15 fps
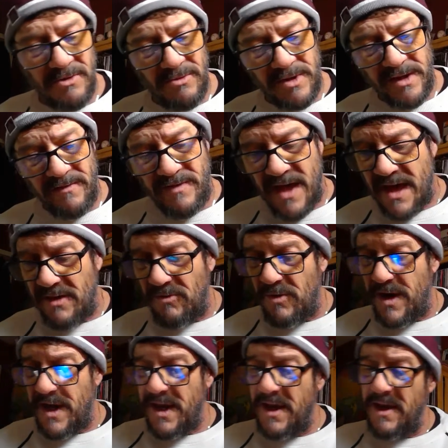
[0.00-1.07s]
We'll give that
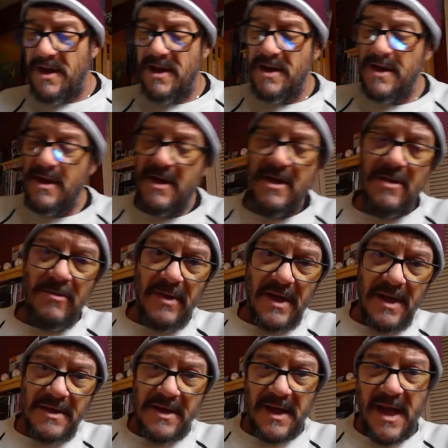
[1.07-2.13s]
away. We
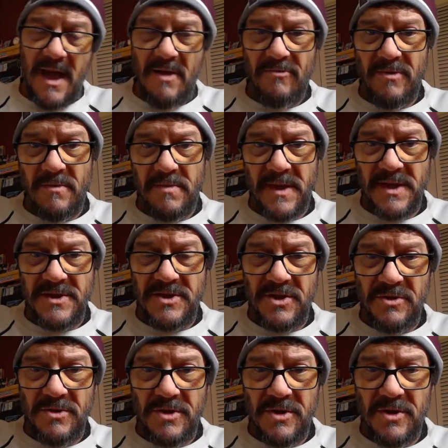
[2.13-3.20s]
got the Cal Ripken
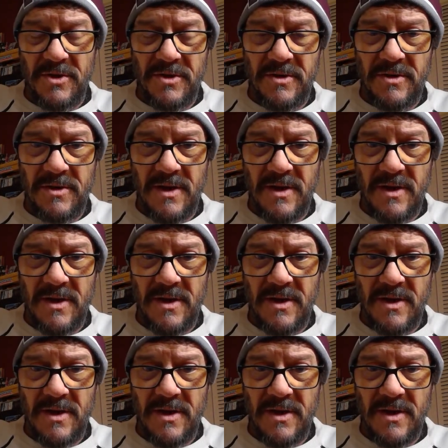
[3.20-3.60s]
Jr.